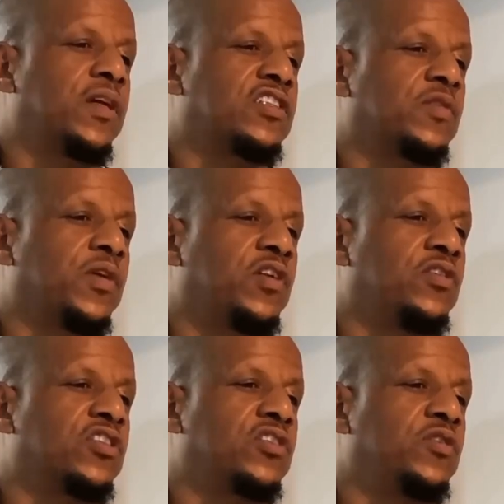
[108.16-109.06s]
be sure to
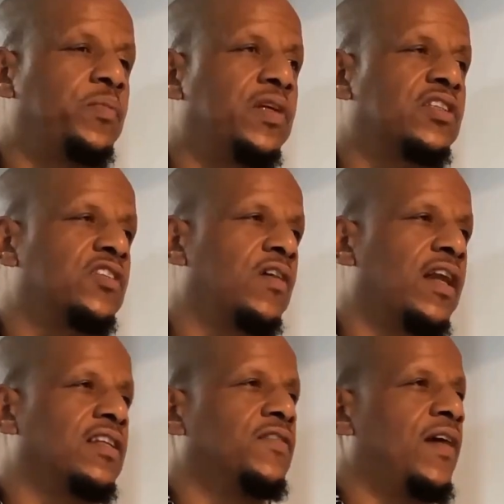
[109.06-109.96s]
stick around and watch this
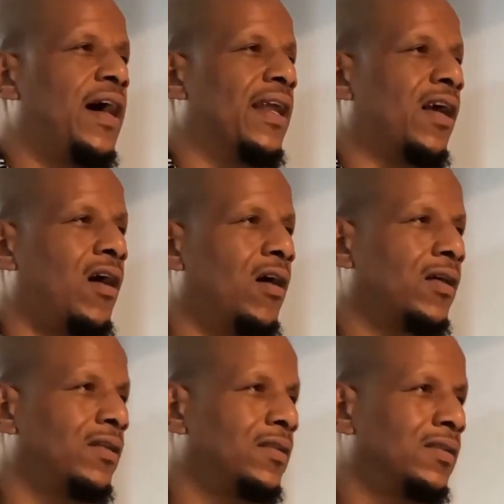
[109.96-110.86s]
video until the end as we